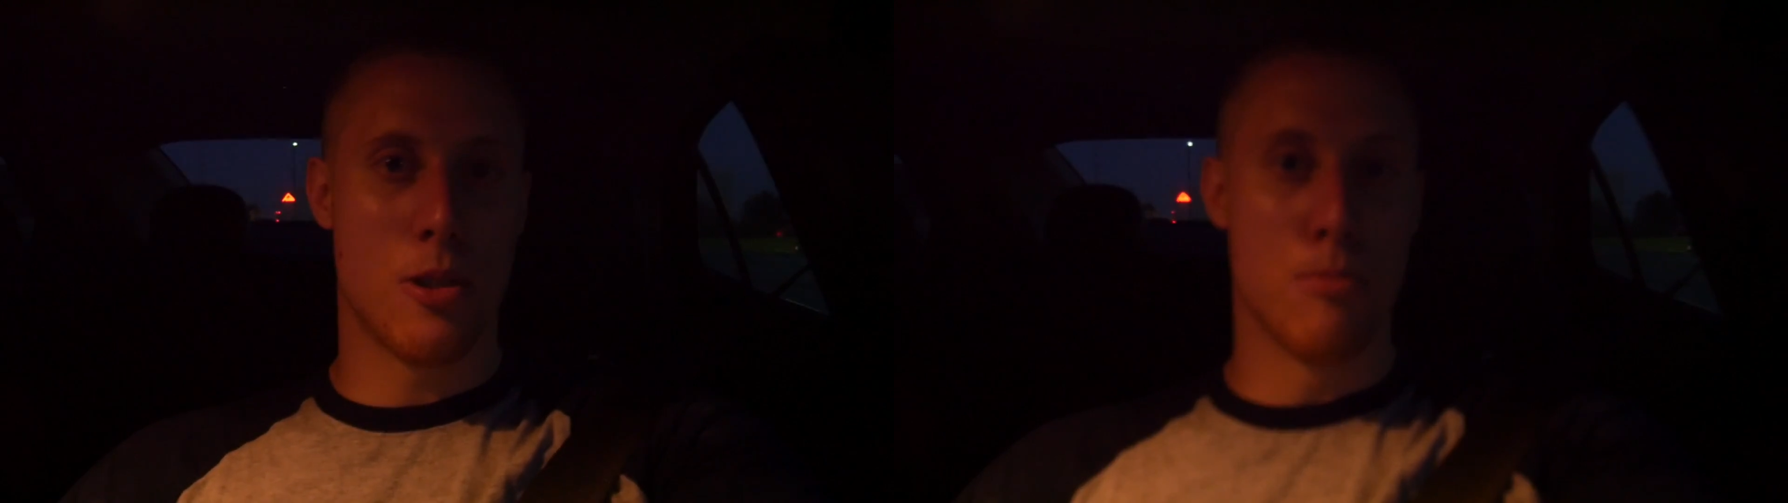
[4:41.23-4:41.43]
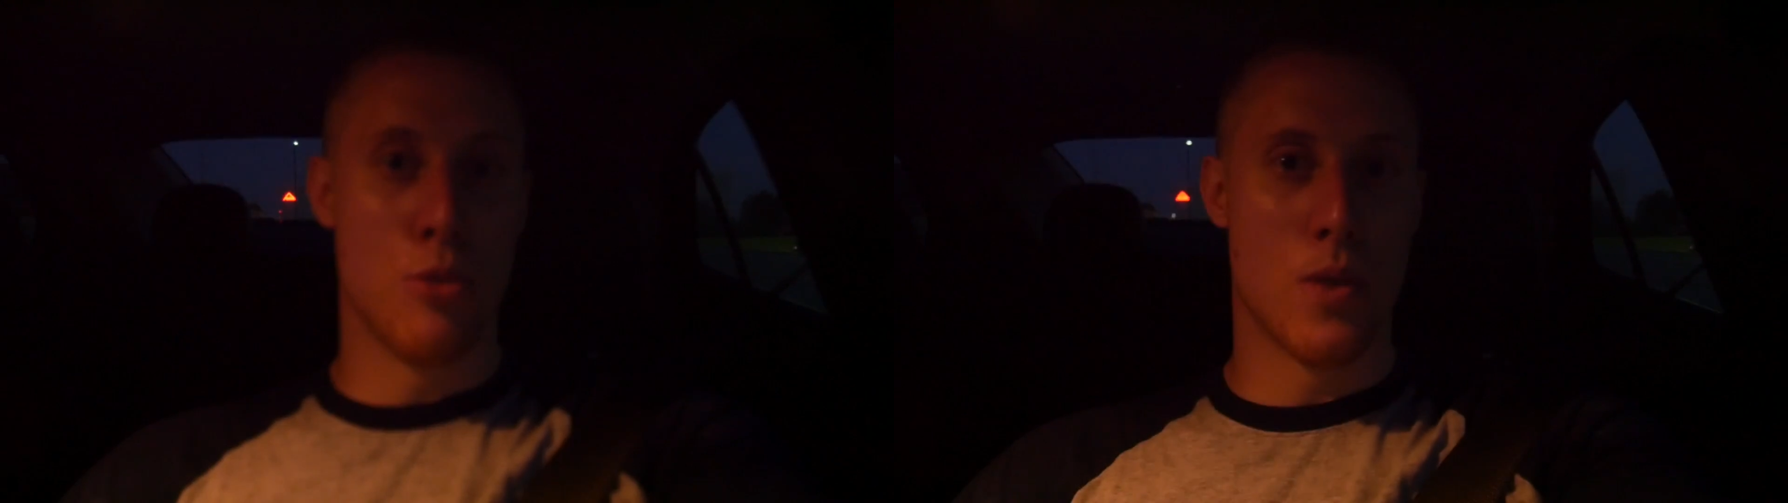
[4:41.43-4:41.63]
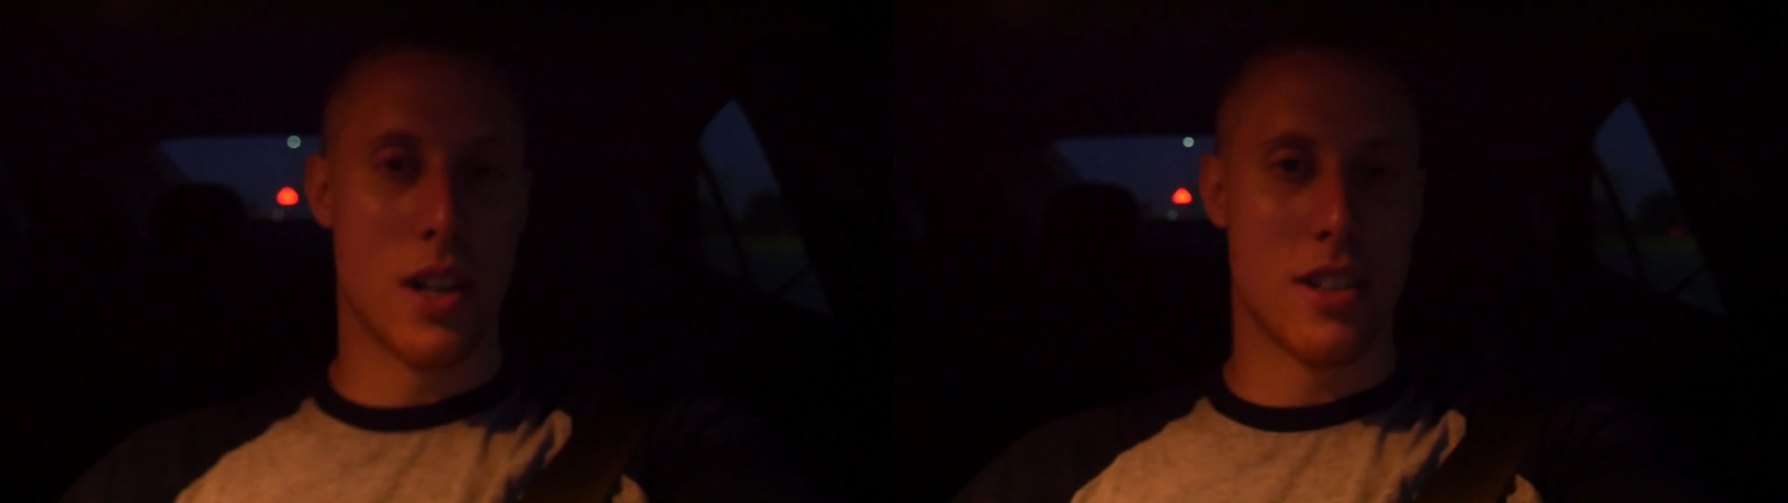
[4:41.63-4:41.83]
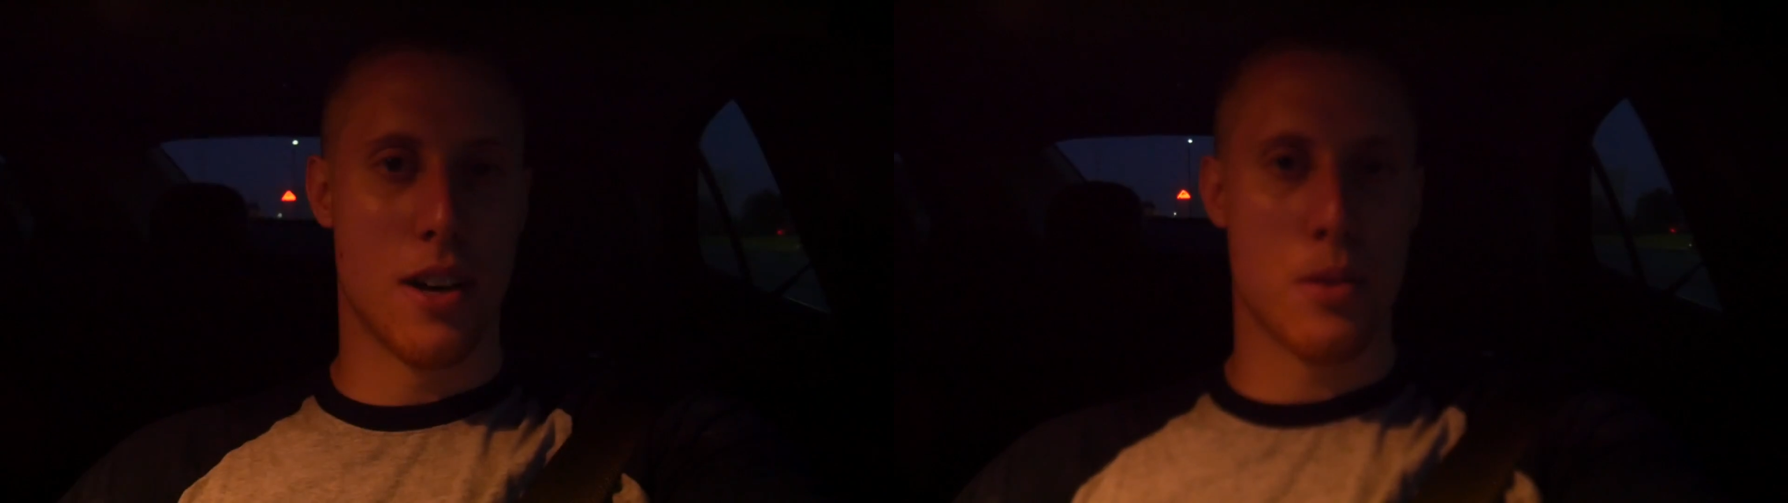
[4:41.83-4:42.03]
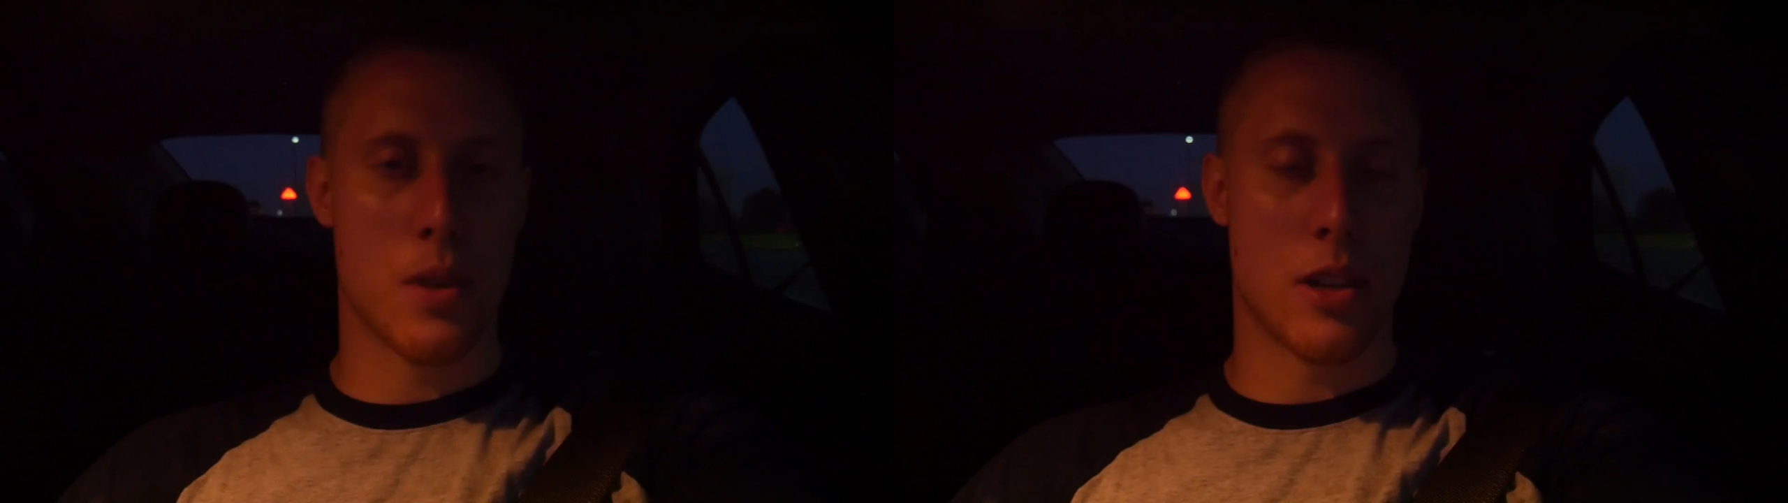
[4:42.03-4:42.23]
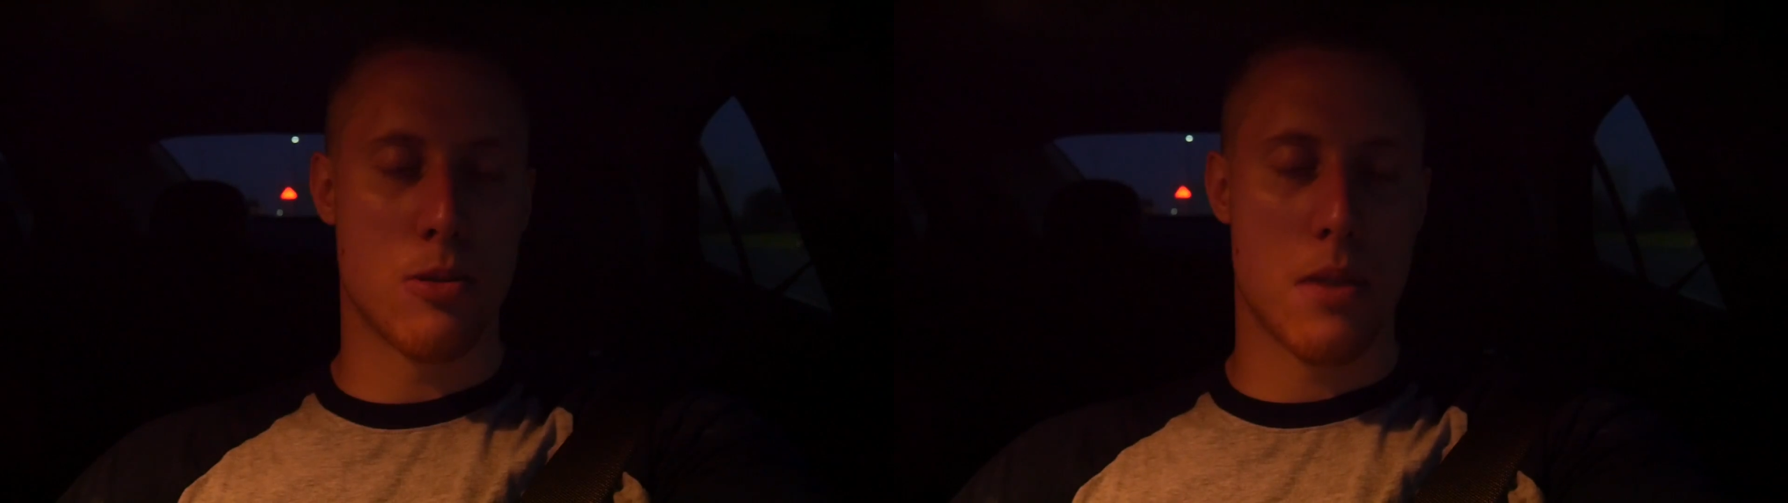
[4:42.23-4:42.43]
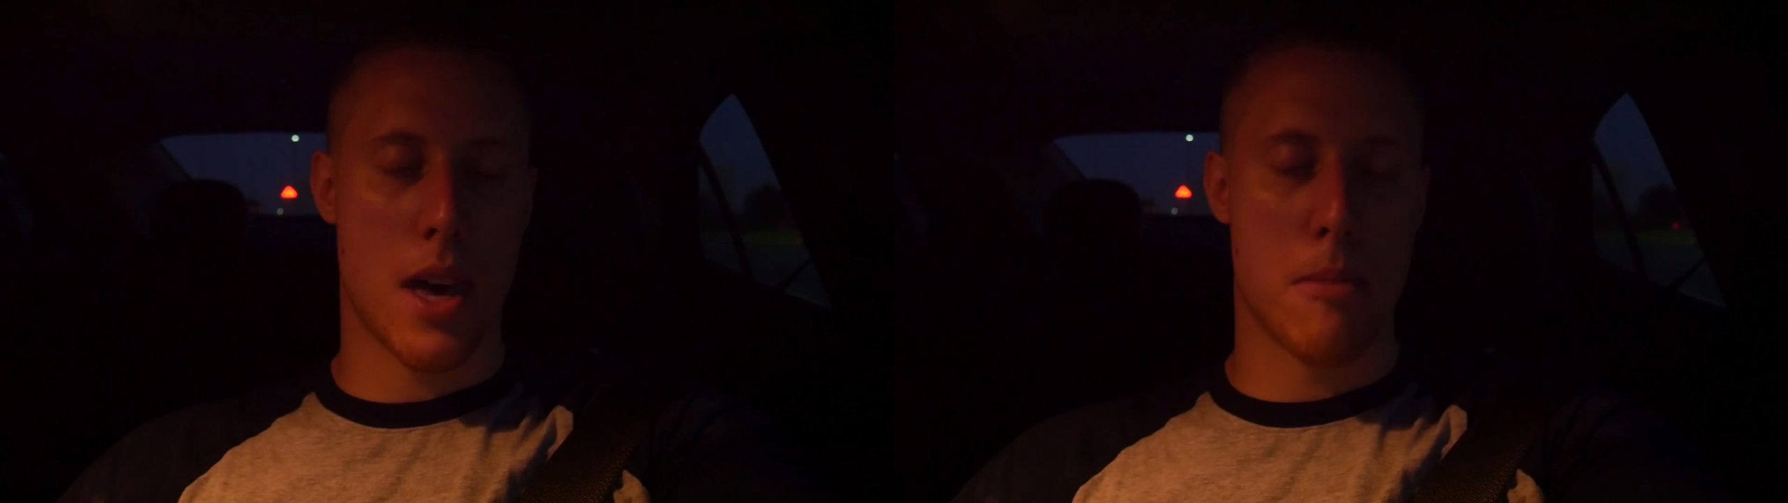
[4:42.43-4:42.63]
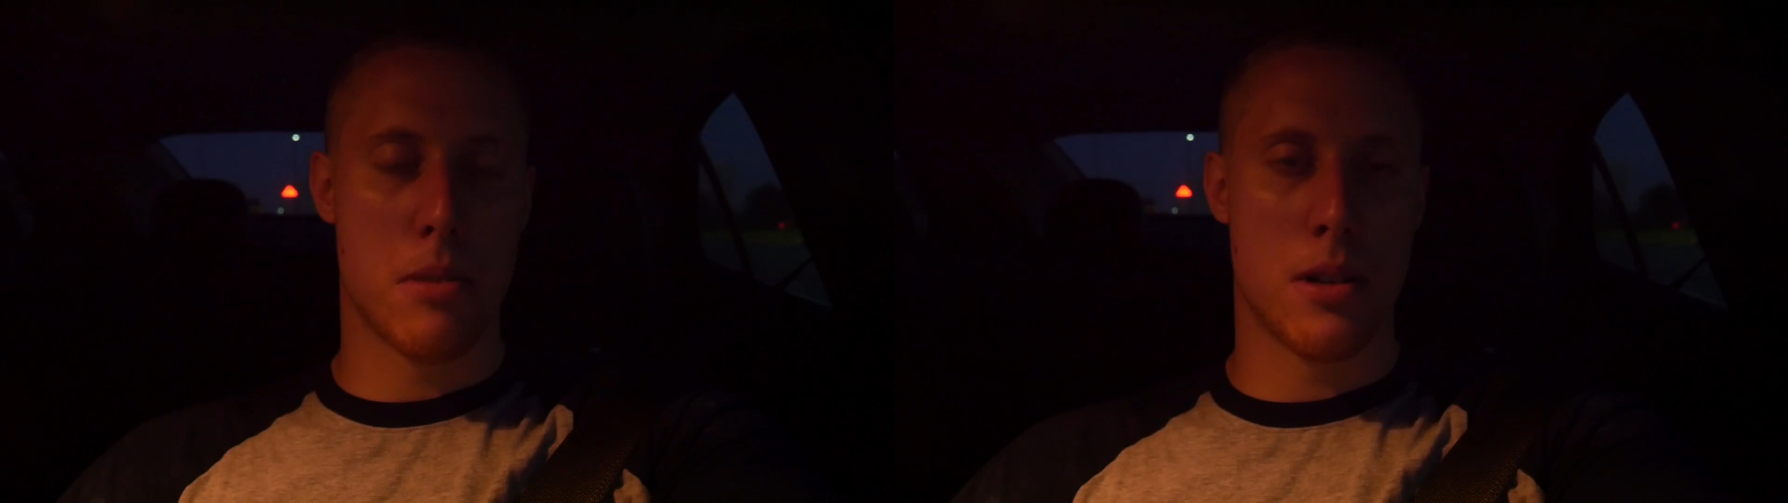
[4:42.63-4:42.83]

move on to other things with that.